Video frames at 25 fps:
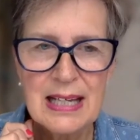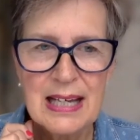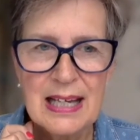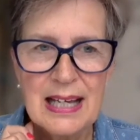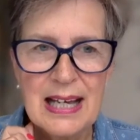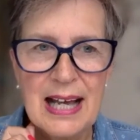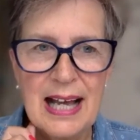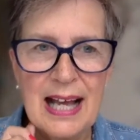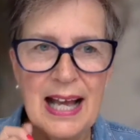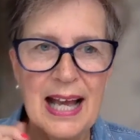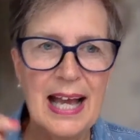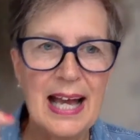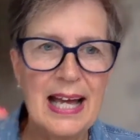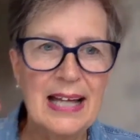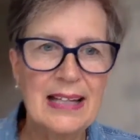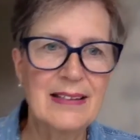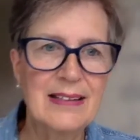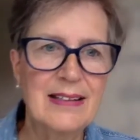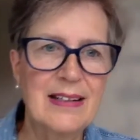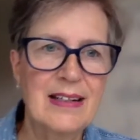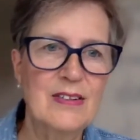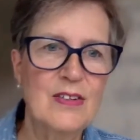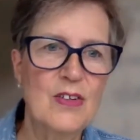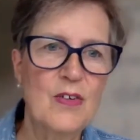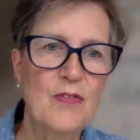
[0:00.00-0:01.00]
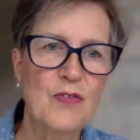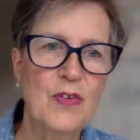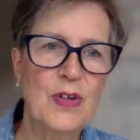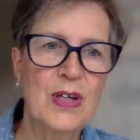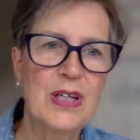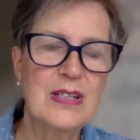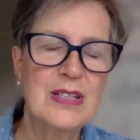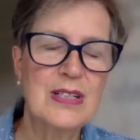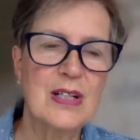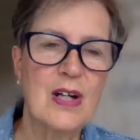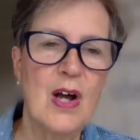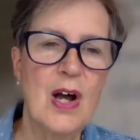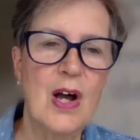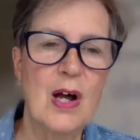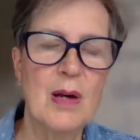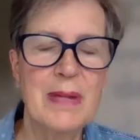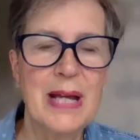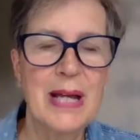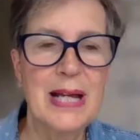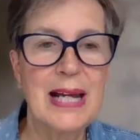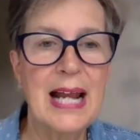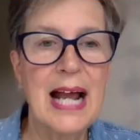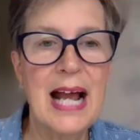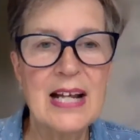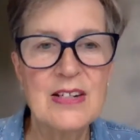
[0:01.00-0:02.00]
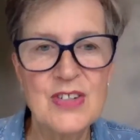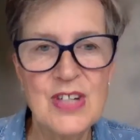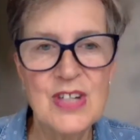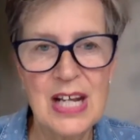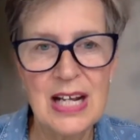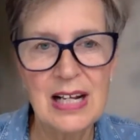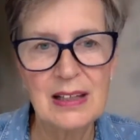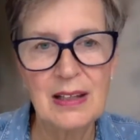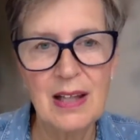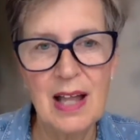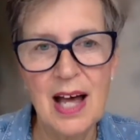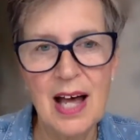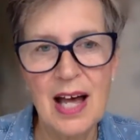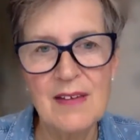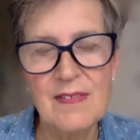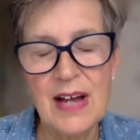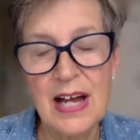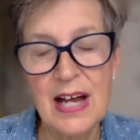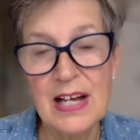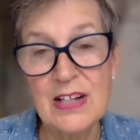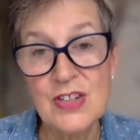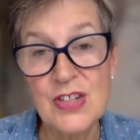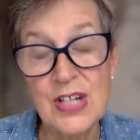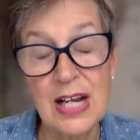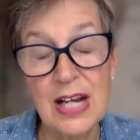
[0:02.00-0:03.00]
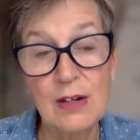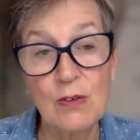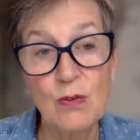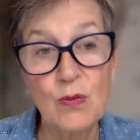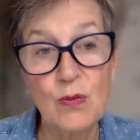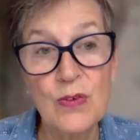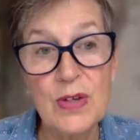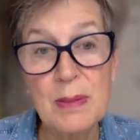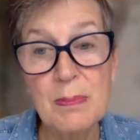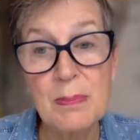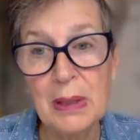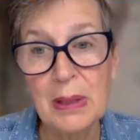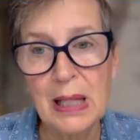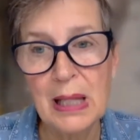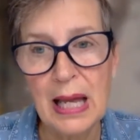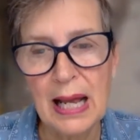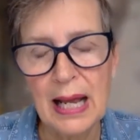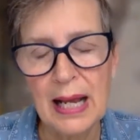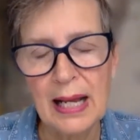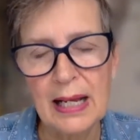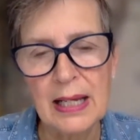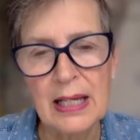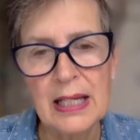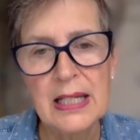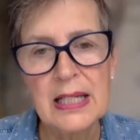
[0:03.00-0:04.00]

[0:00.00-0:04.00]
And don't forget to comment, hashtag live, hashtag replay.